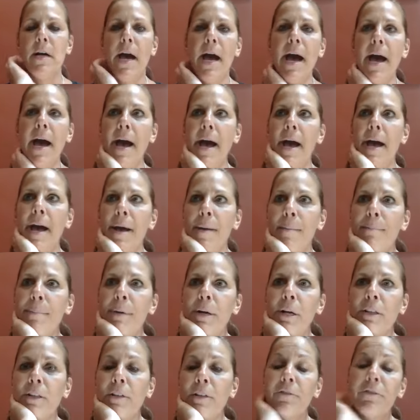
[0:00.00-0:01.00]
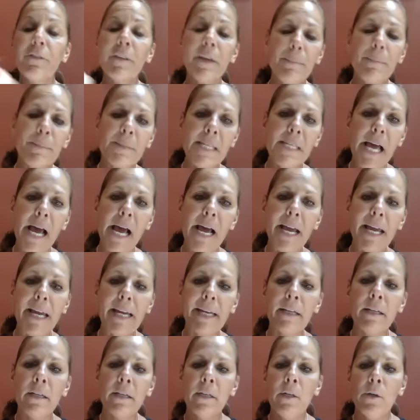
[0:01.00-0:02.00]
um, but on the flip
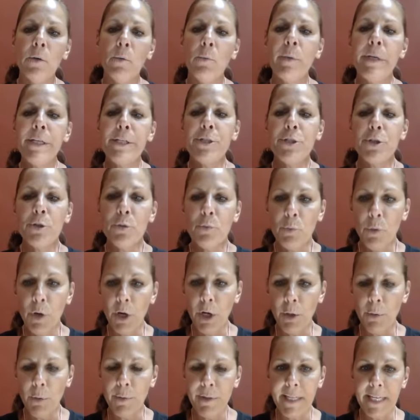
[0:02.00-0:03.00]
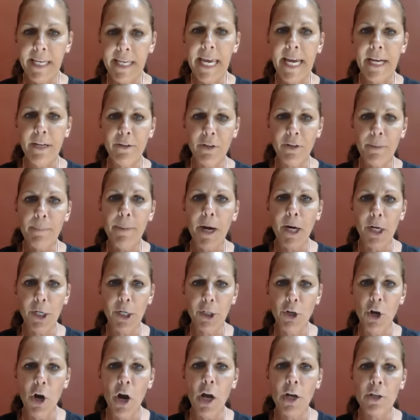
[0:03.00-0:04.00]
side we do work with a catering
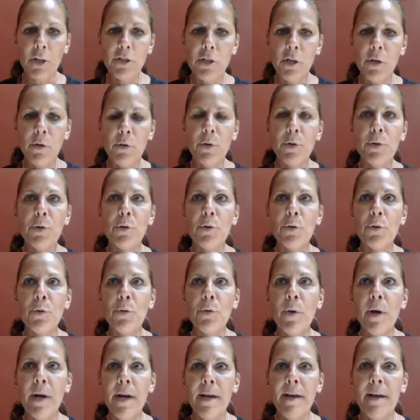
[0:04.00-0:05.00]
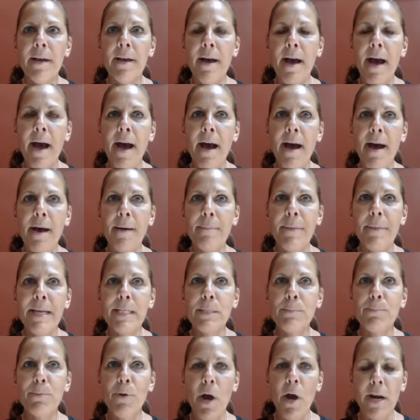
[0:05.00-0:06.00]
partner also who um,
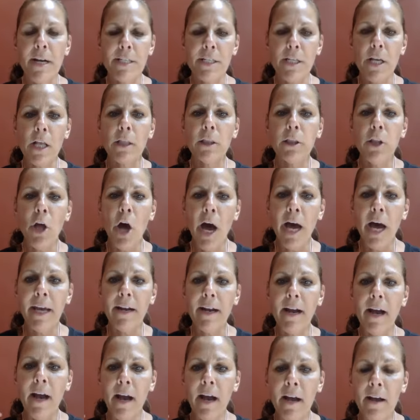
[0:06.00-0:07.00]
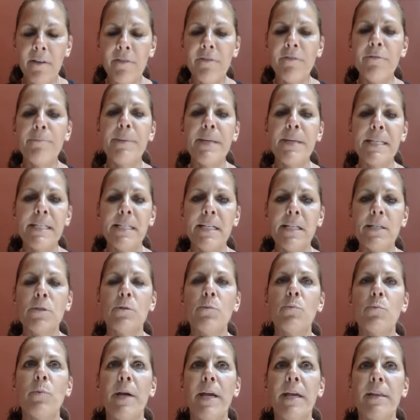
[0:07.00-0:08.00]
has brought us a lot of
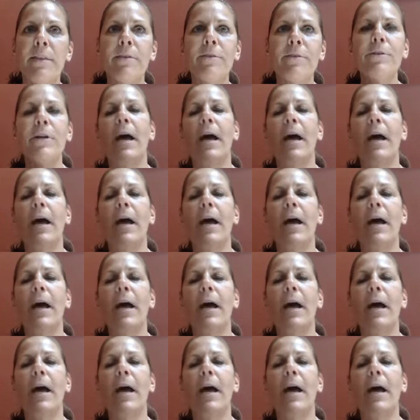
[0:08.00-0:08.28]
business with,